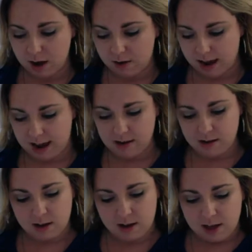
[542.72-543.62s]
All right.
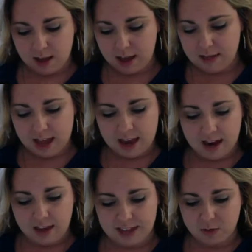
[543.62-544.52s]
And then
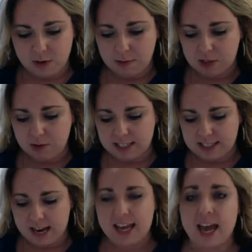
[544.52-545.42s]
that's what I would do to
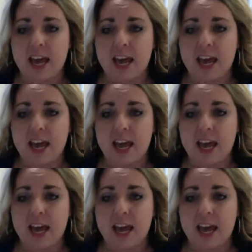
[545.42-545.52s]
study.